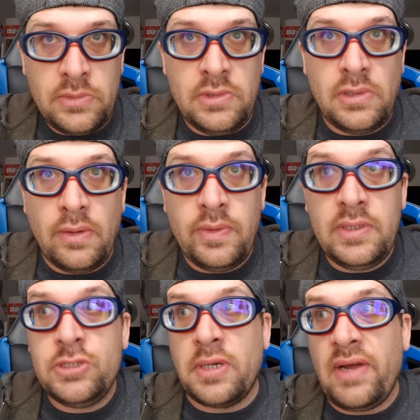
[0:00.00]

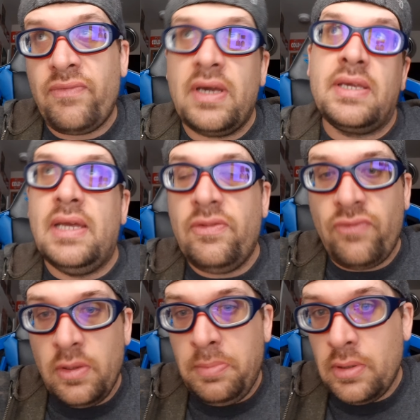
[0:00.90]
WWE draft again
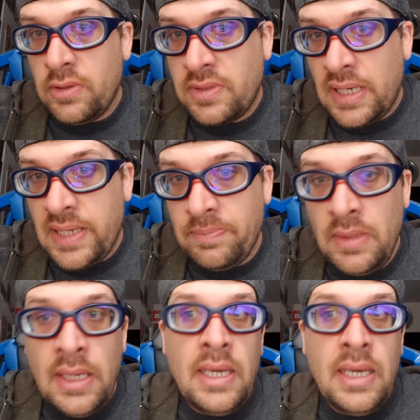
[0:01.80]
for a billionth time.